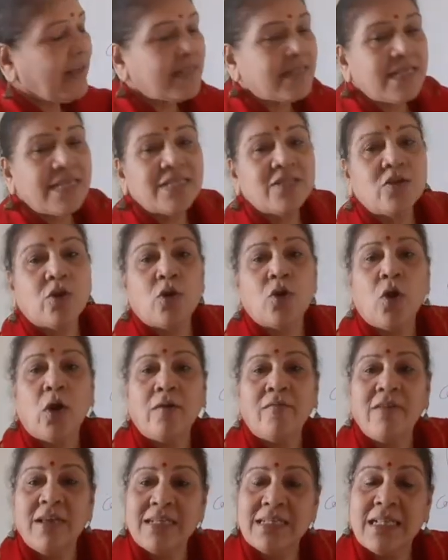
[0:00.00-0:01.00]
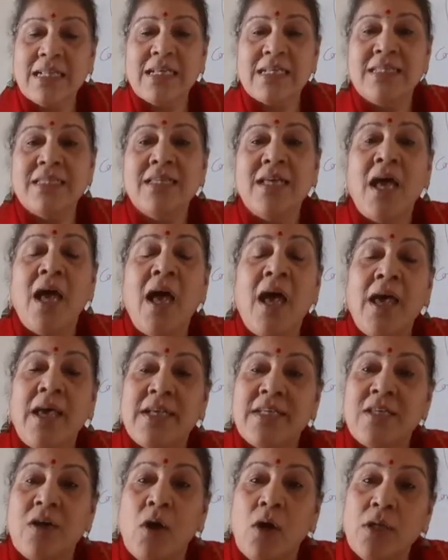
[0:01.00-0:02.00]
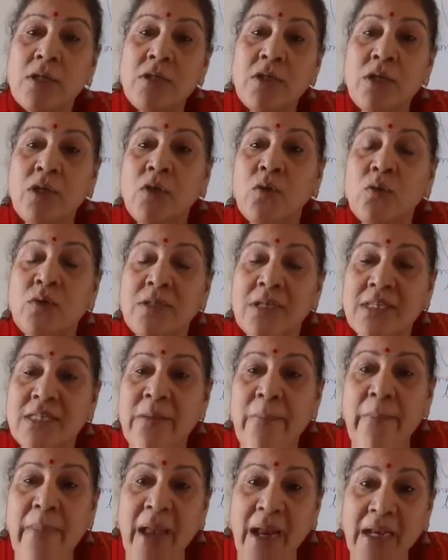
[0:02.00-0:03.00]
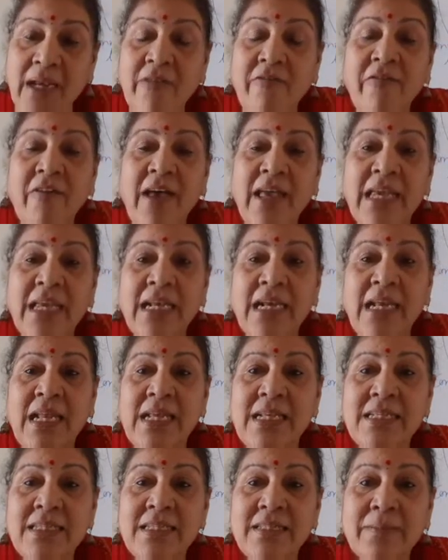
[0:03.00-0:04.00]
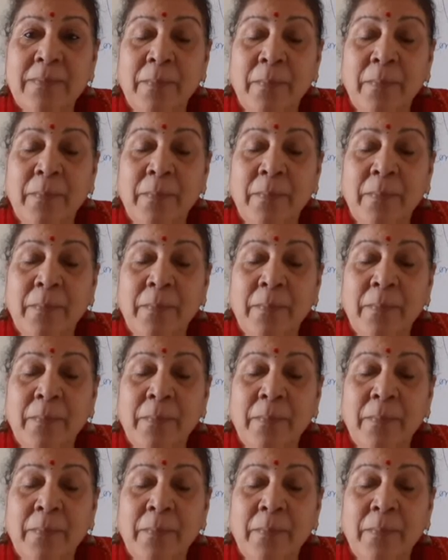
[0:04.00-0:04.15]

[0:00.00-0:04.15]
lens or convex lens is also used as a magnifying lens.